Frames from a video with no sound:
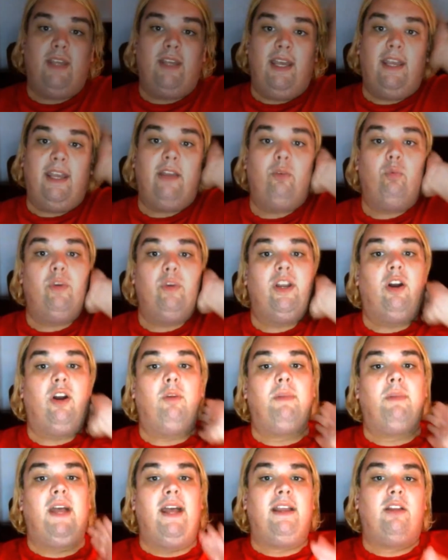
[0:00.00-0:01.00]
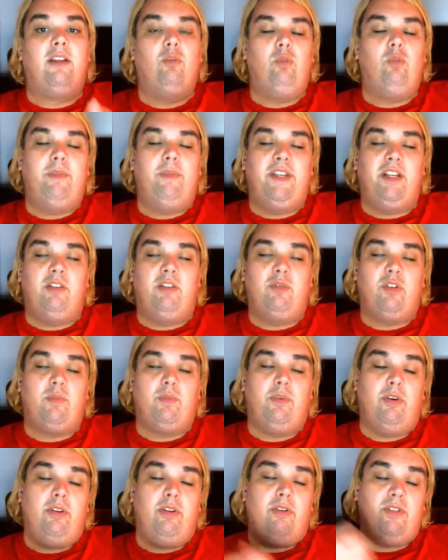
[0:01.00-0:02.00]
and we are back, and we'll begin with
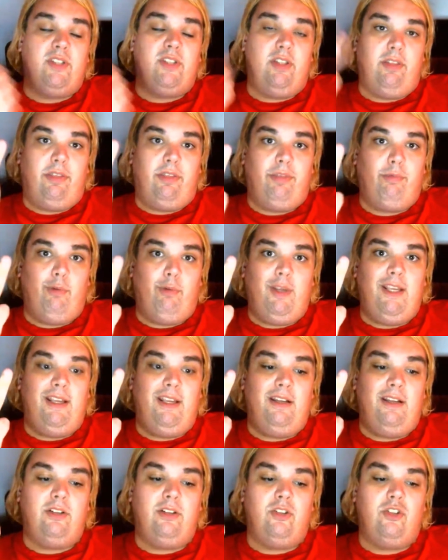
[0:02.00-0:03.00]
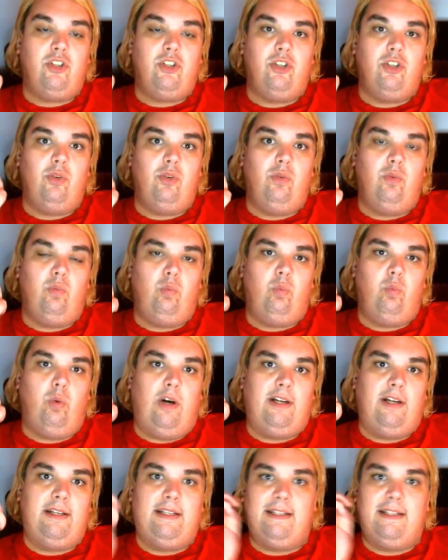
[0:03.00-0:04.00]
spoilers in three, two,
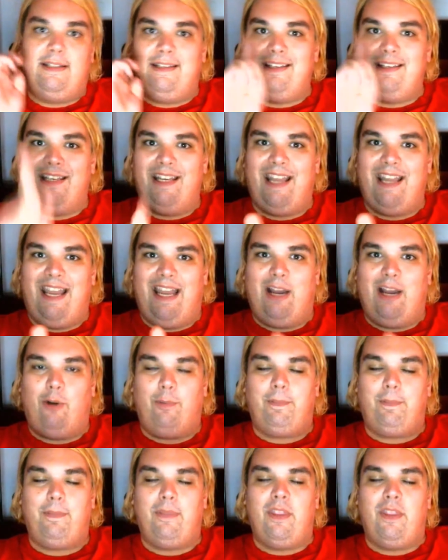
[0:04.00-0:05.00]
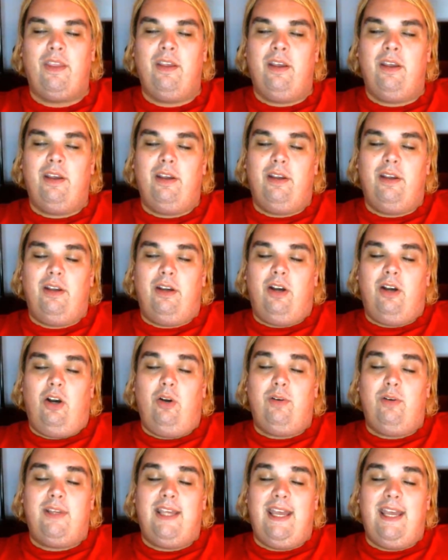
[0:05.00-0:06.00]
one, now.
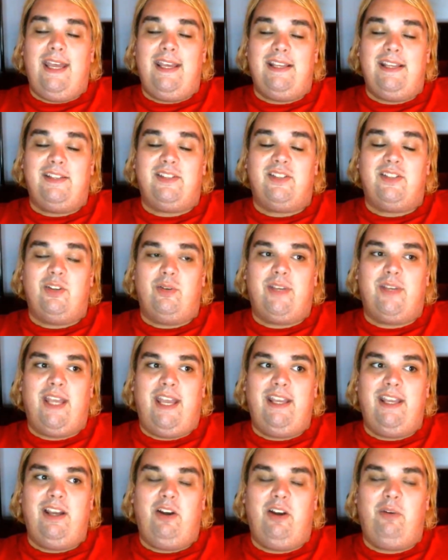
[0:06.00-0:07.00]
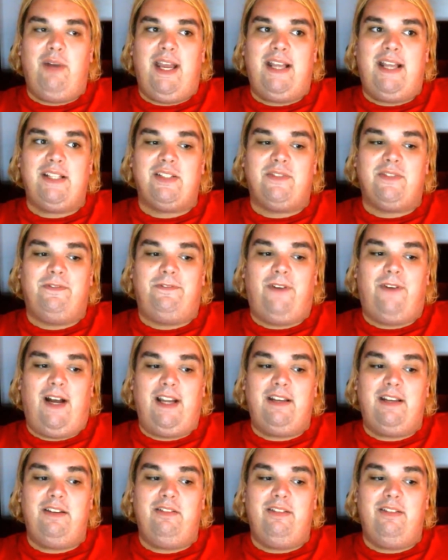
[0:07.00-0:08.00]
Okay, so KO has
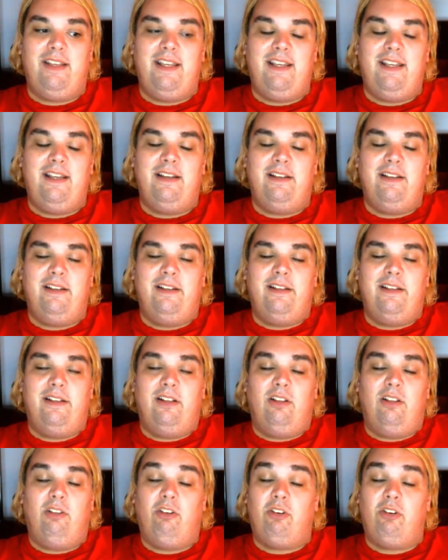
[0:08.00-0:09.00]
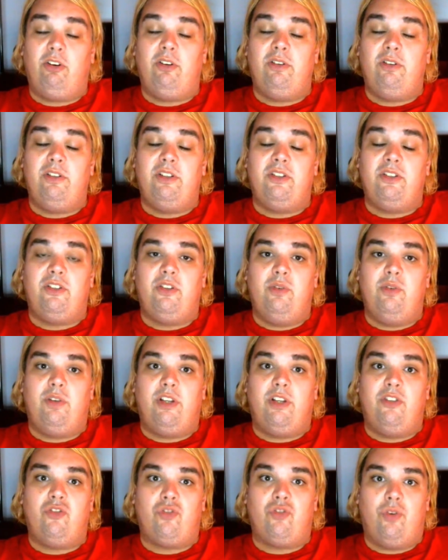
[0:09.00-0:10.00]
finally learned to
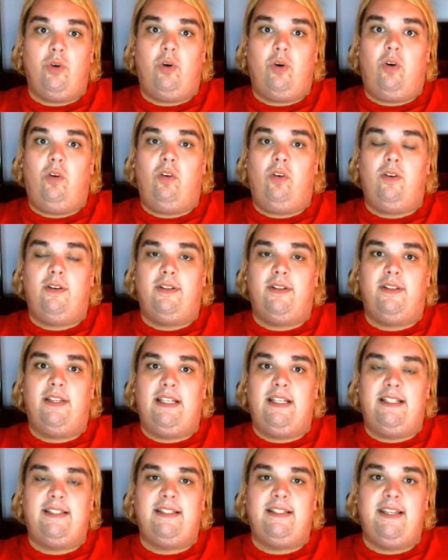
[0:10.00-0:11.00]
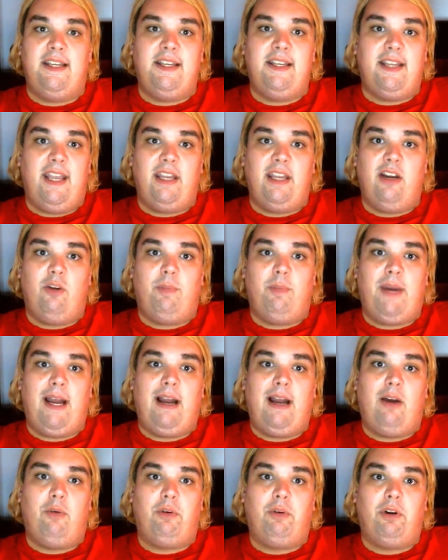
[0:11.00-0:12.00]
control his TKO
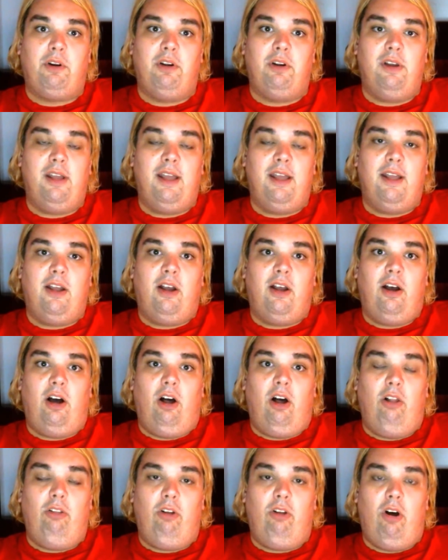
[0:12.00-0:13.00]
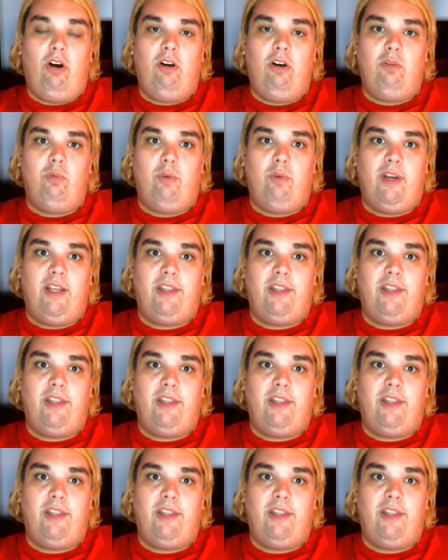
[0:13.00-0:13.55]
power, along with